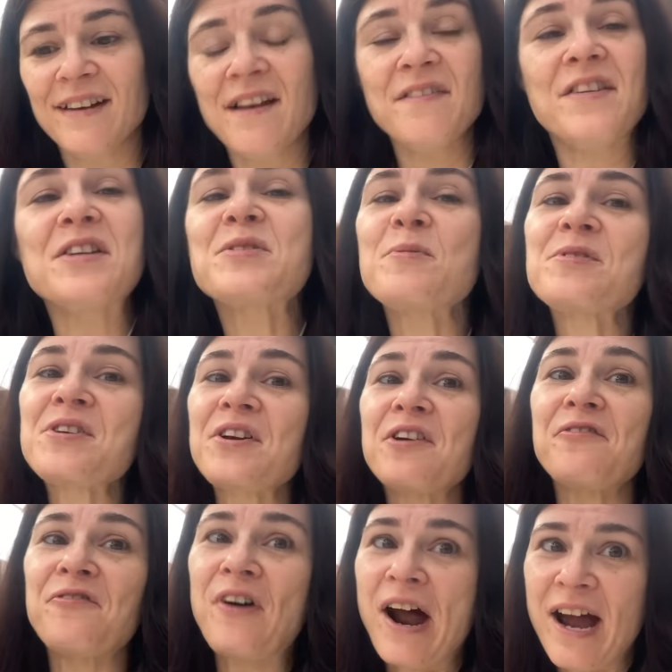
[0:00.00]
This was on a
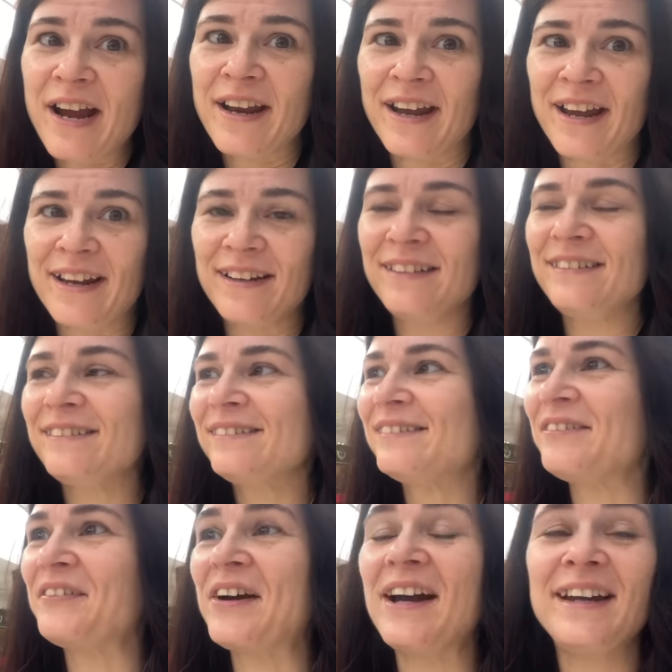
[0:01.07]
Friday.
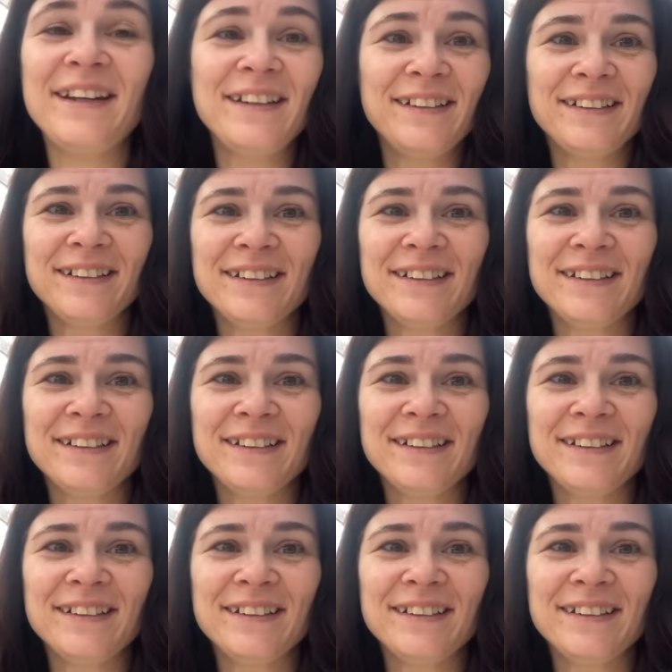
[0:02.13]
Right?